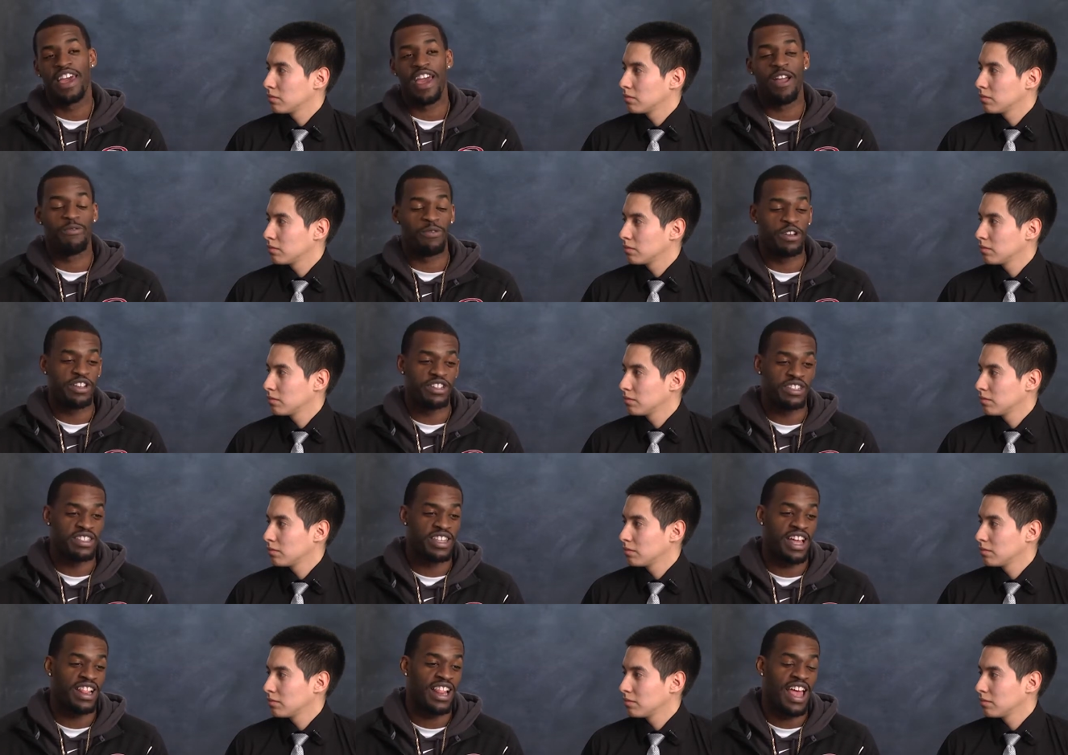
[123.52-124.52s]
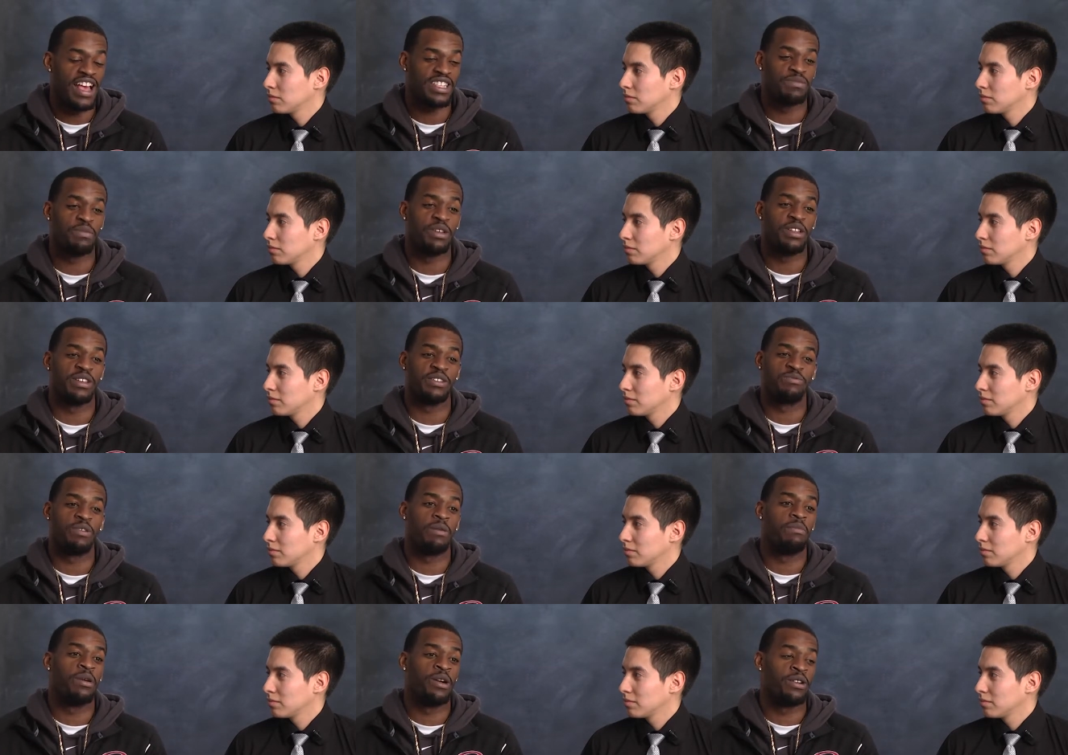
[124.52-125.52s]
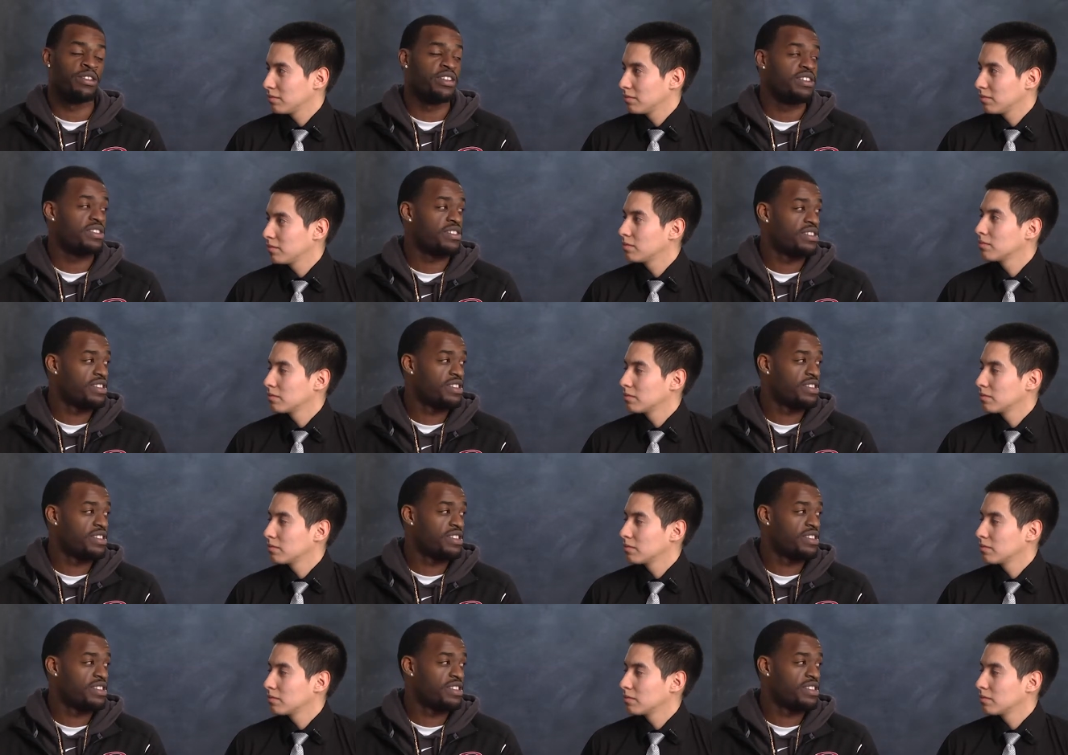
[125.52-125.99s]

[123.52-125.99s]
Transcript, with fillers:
Speaker 1: at Regis, that last minute is what burned us.